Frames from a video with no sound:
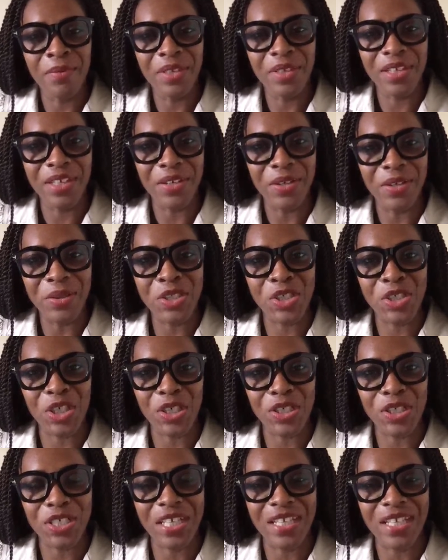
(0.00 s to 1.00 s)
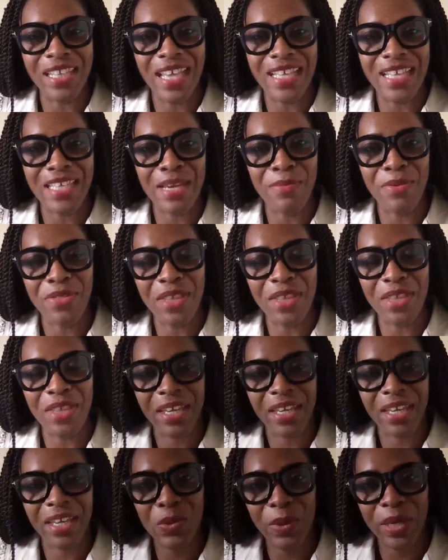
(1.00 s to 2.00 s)
You know, church and that type of thing
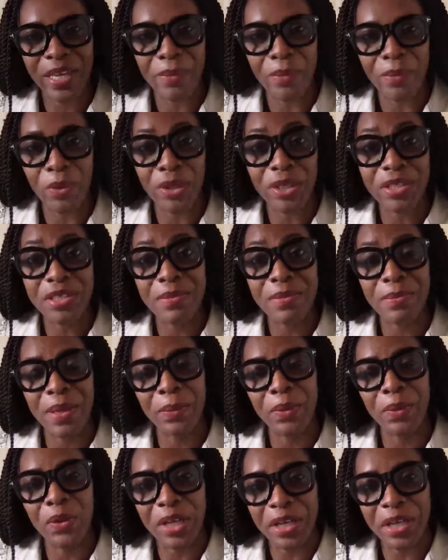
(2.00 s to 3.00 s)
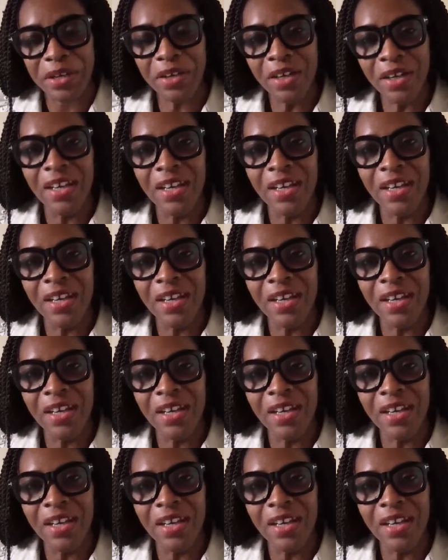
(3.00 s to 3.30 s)
is quite important to people here.